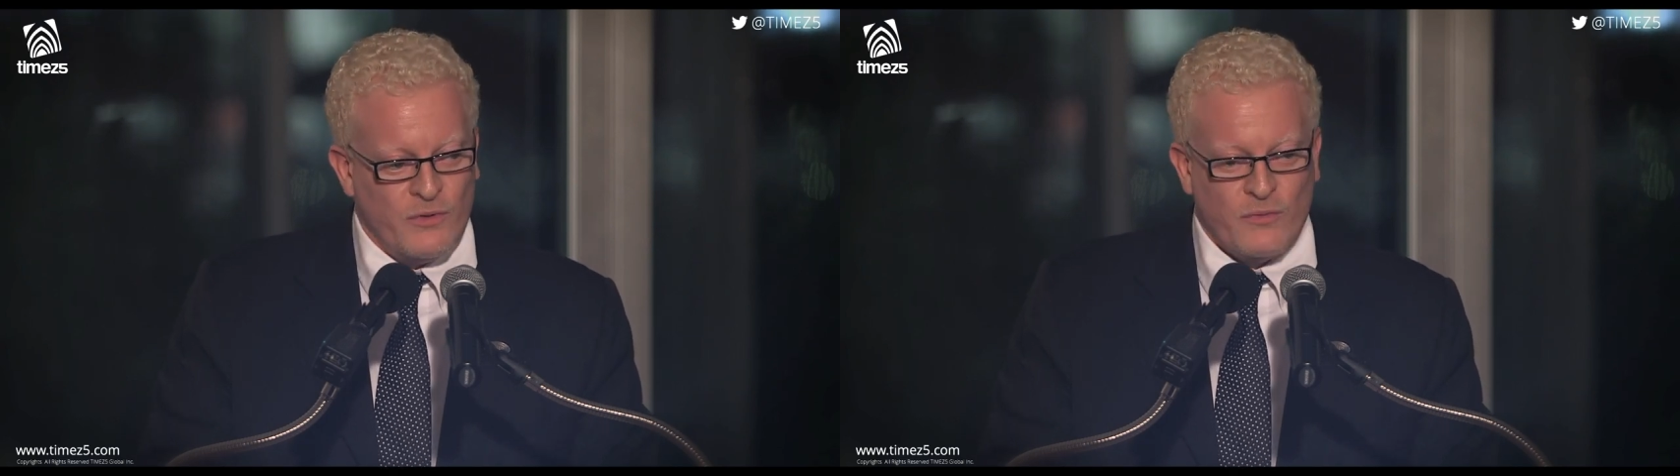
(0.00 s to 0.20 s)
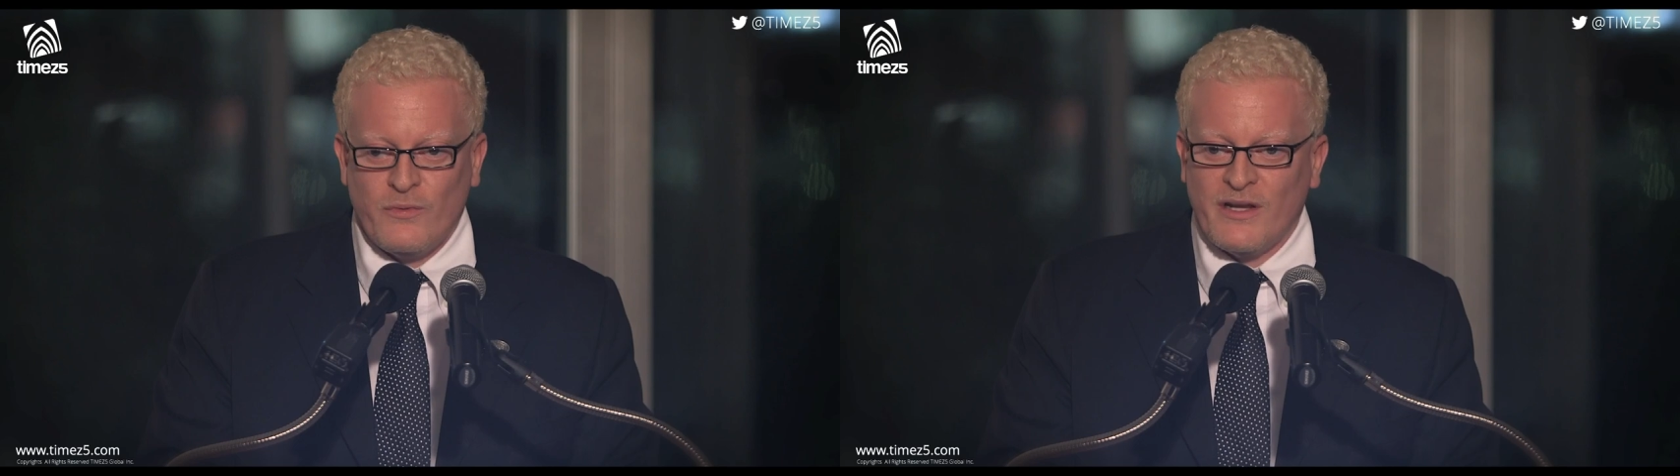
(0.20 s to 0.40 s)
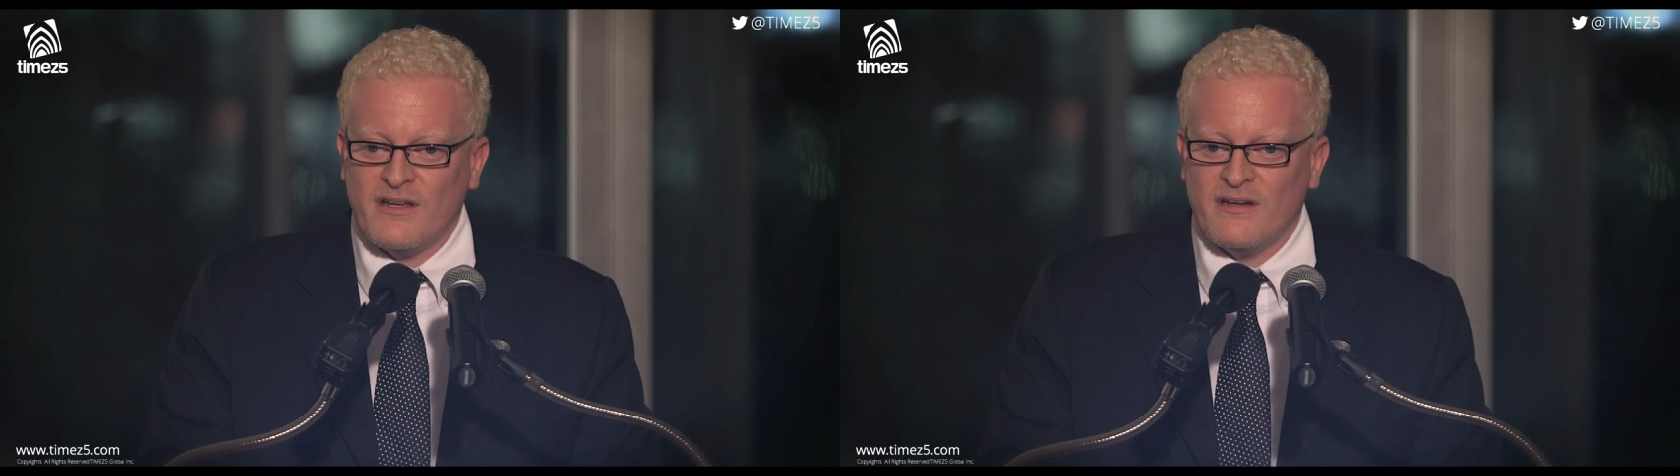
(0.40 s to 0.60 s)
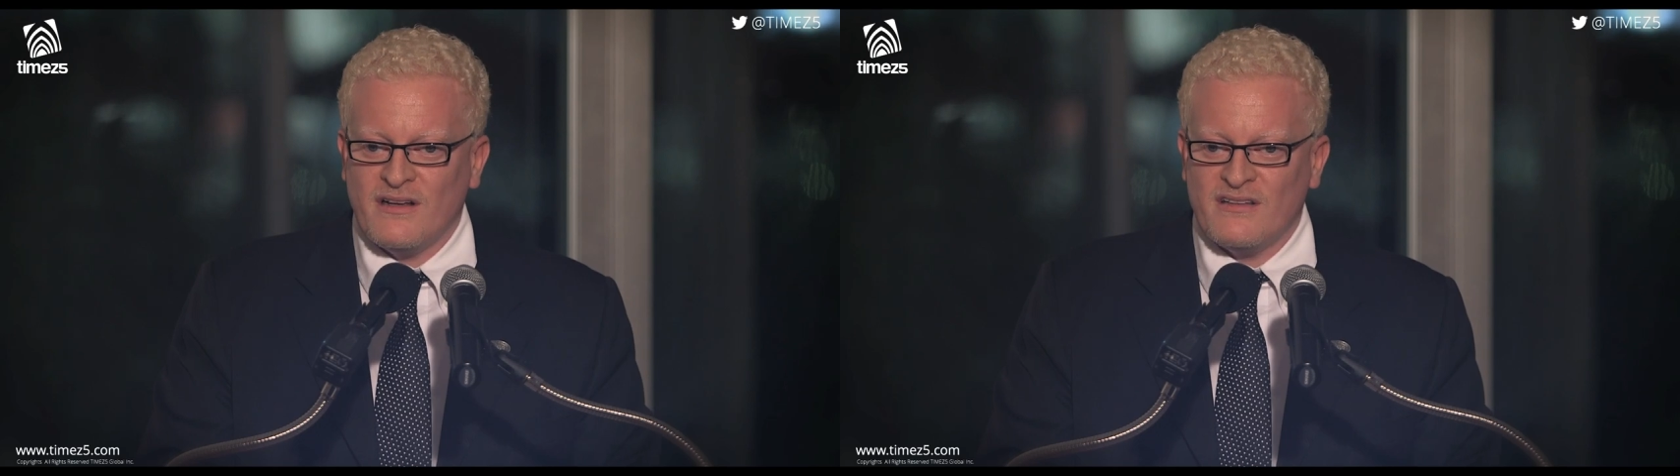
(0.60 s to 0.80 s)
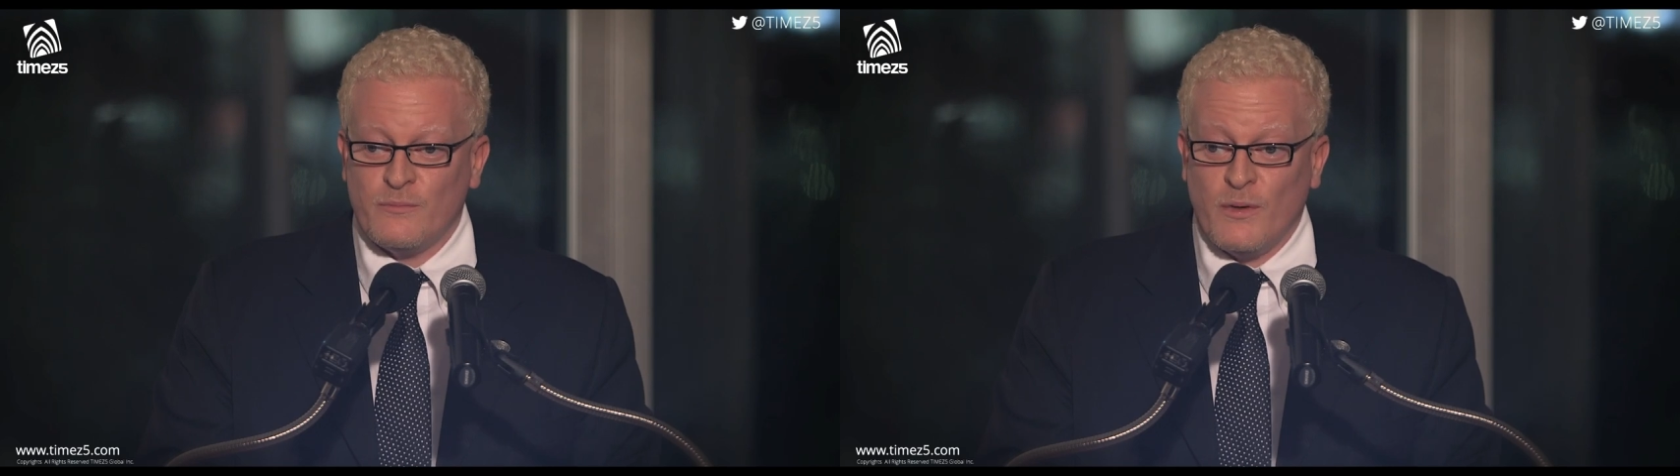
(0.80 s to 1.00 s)
we were
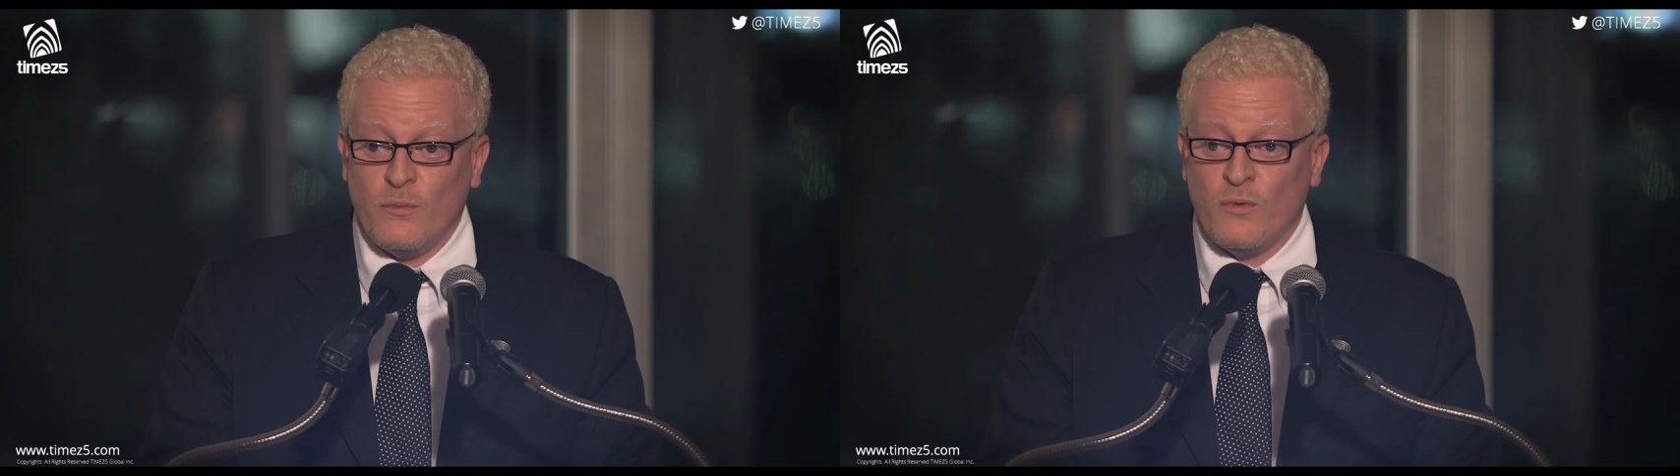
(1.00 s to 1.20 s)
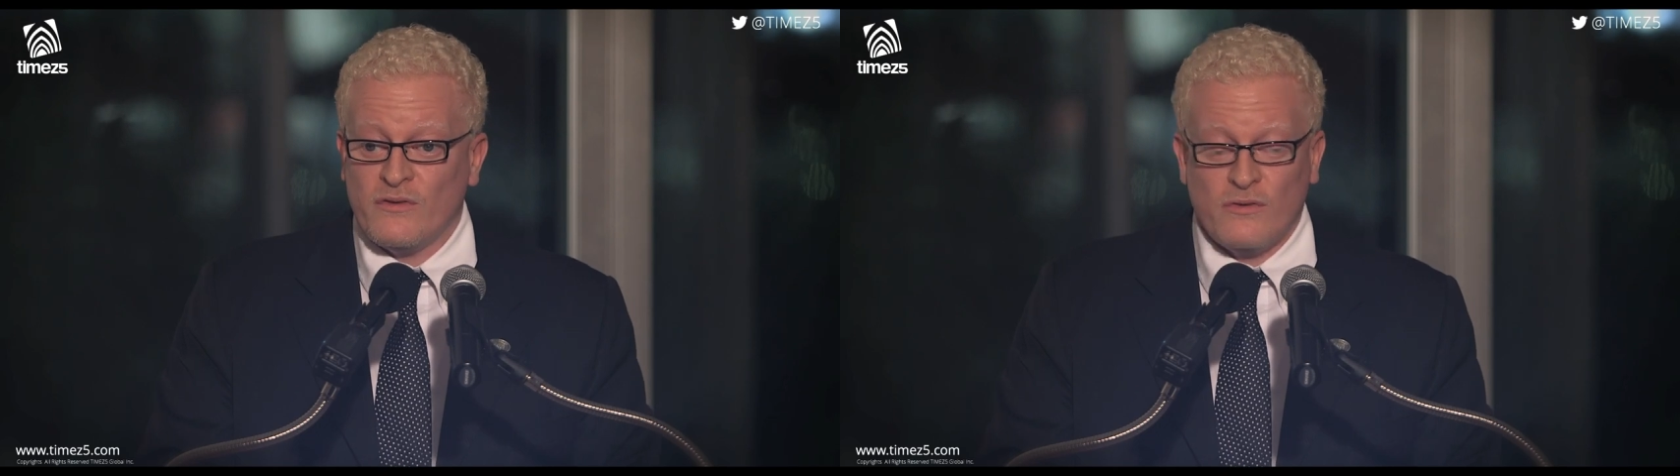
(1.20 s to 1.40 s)
recognized by one